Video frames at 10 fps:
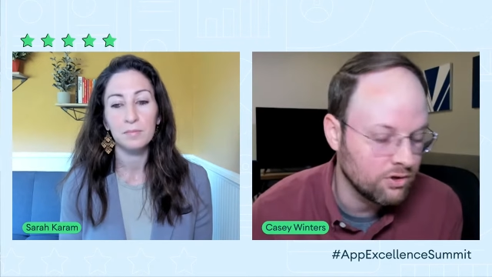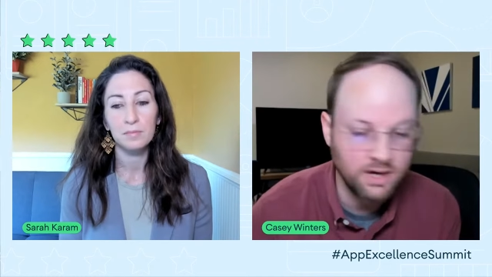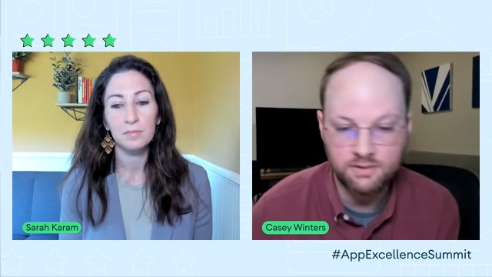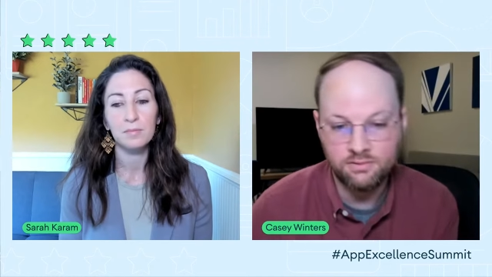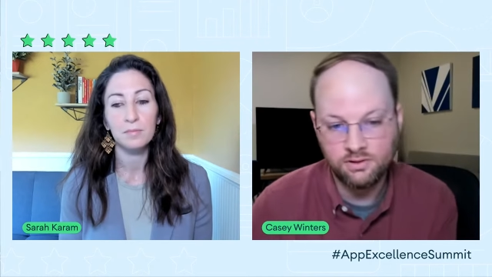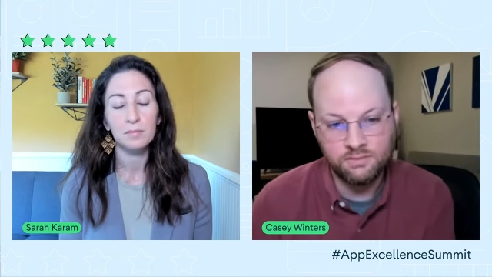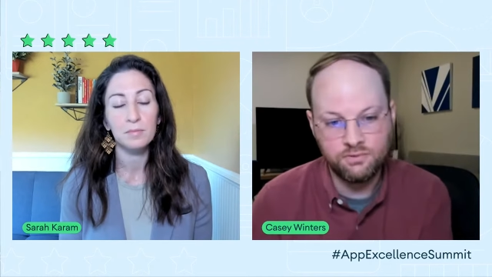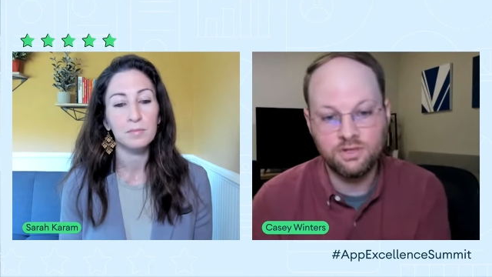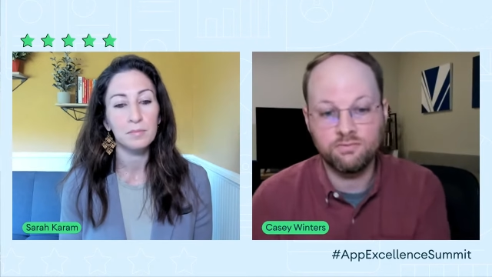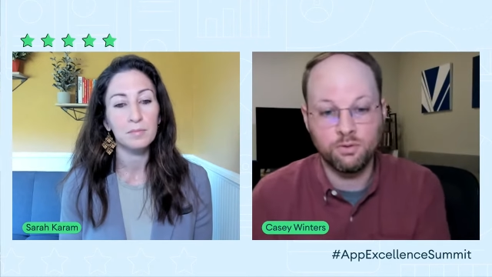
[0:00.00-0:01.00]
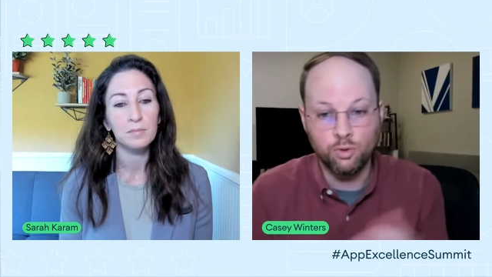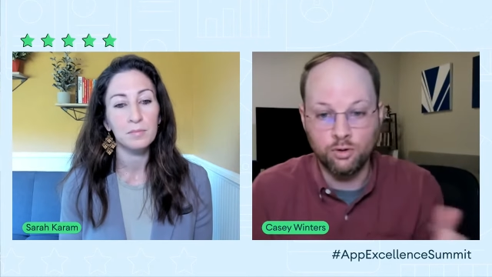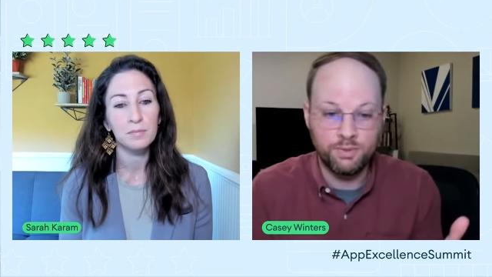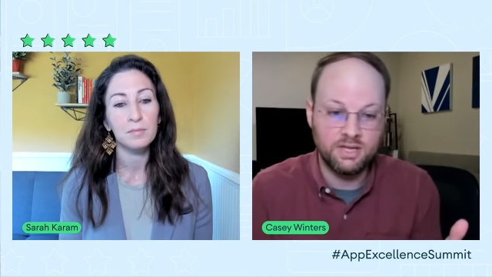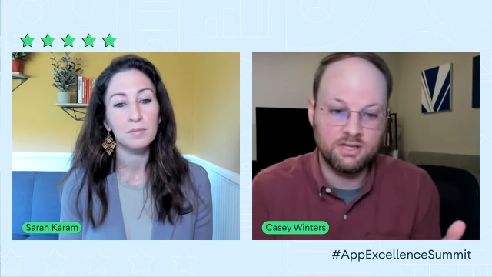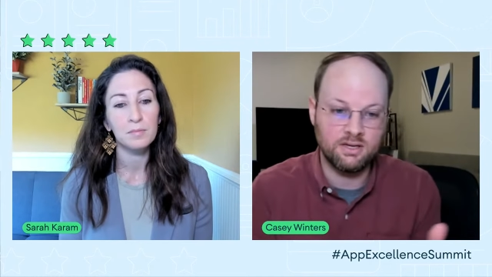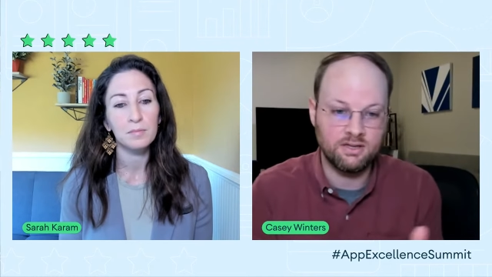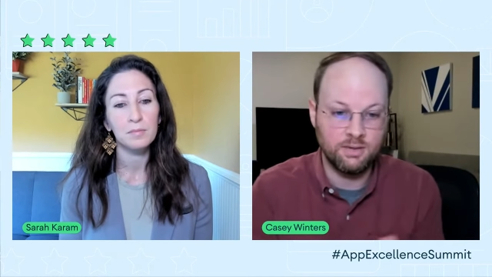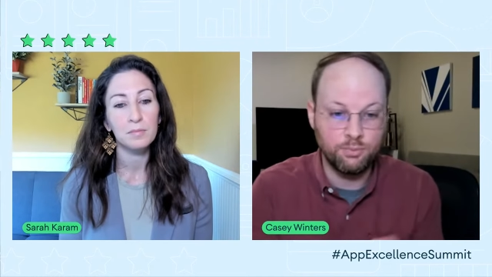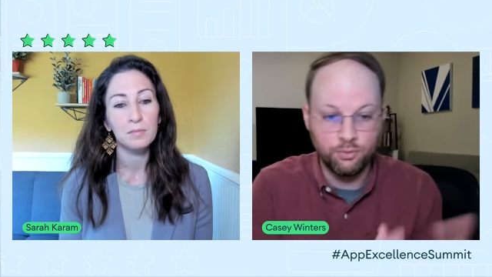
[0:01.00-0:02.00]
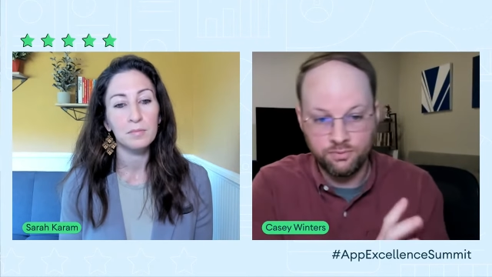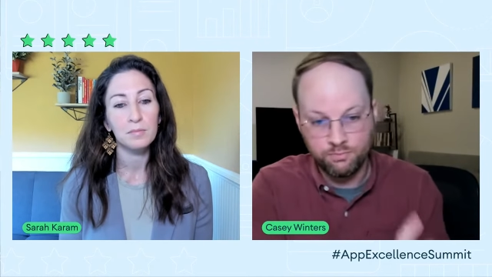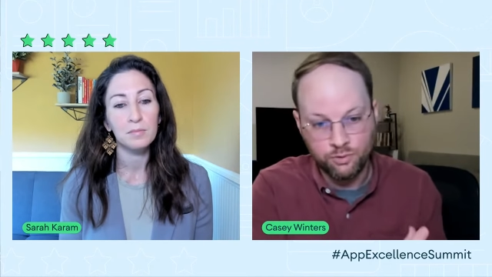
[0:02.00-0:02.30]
Speaker 1: So if you think of a more basic example